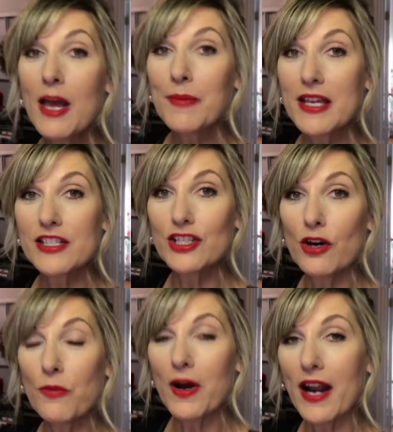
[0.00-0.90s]
Because you
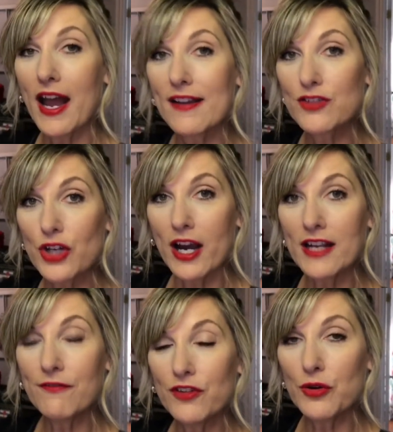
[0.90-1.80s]
know what, I've
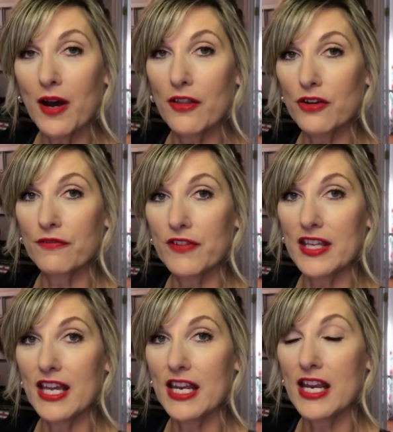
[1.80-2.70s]
tried a few other
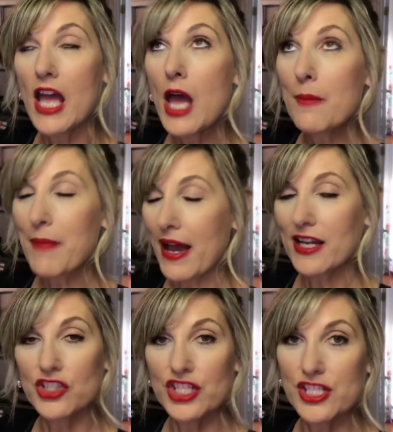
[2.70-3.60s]
vegan
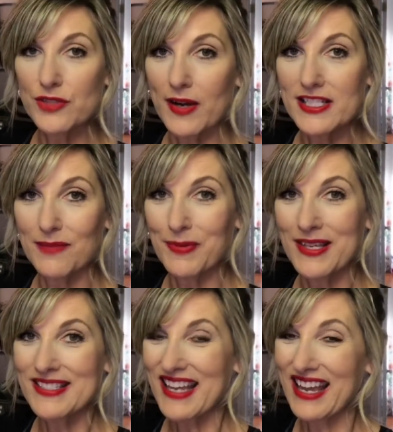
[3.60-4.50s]
mac and cheese
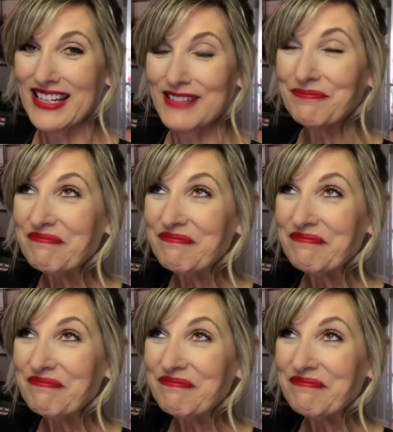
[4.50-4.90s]
recipes and